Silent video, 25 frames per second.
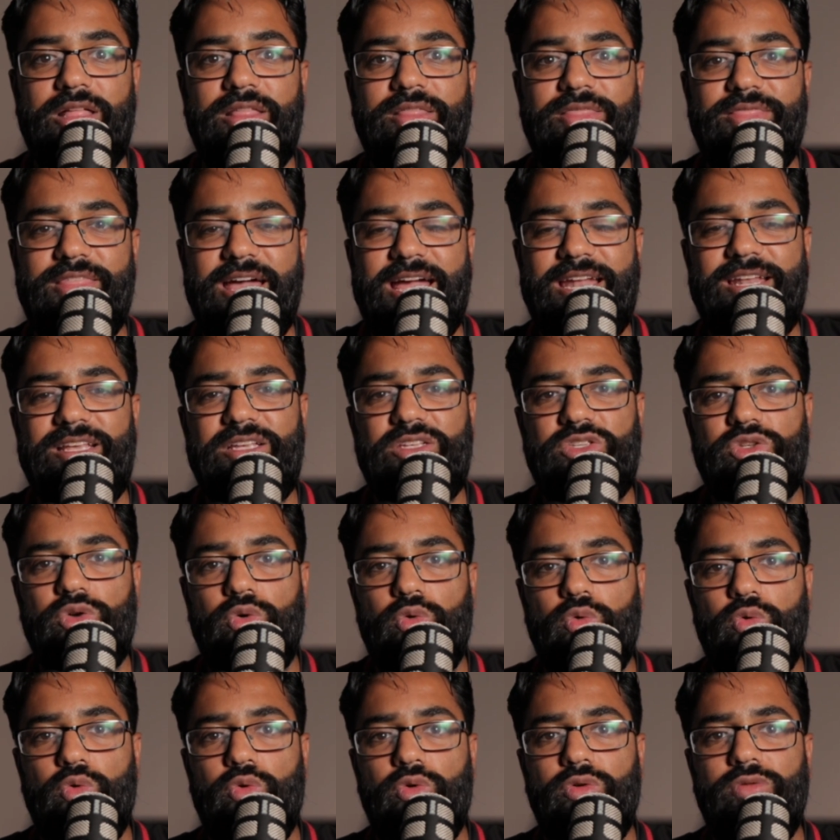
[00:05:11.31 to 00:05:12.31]
That is
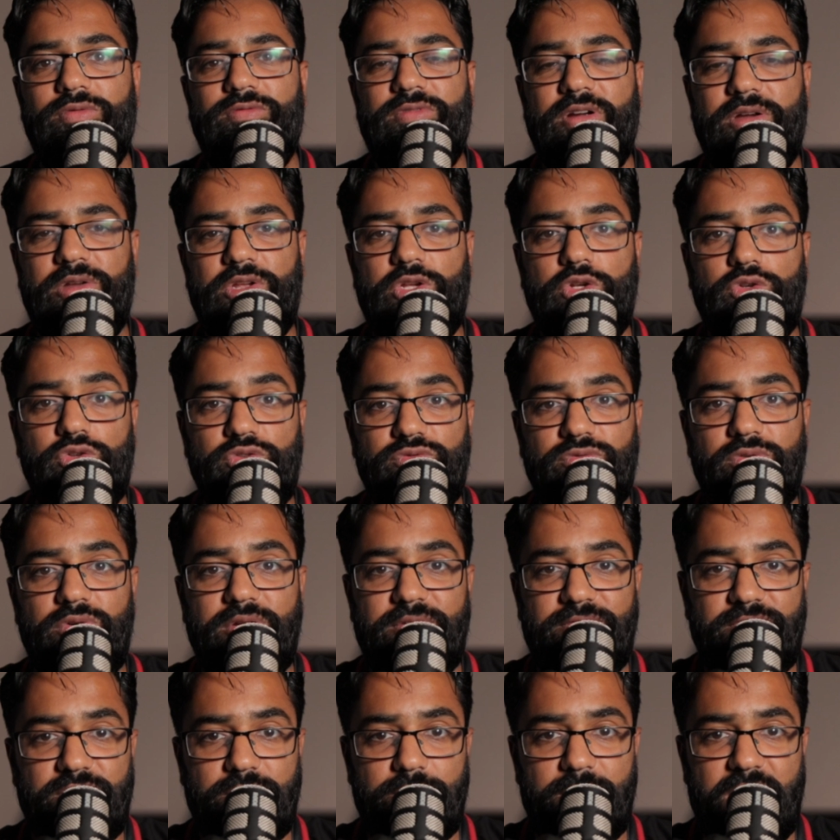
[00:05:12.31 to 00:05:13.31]
all very useful
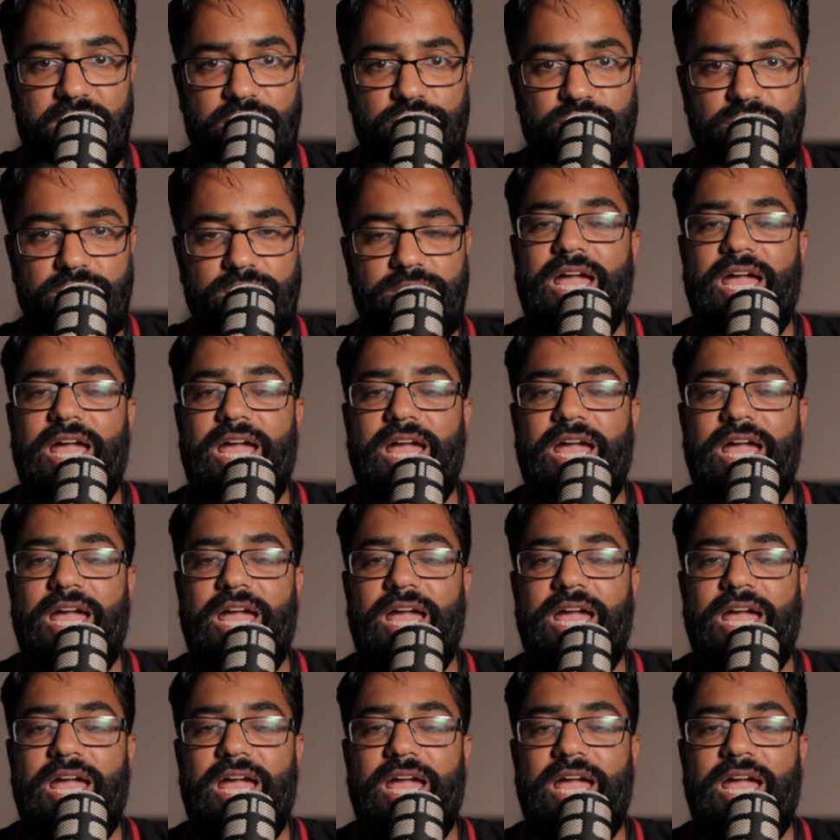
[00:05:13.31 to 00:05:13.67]
information.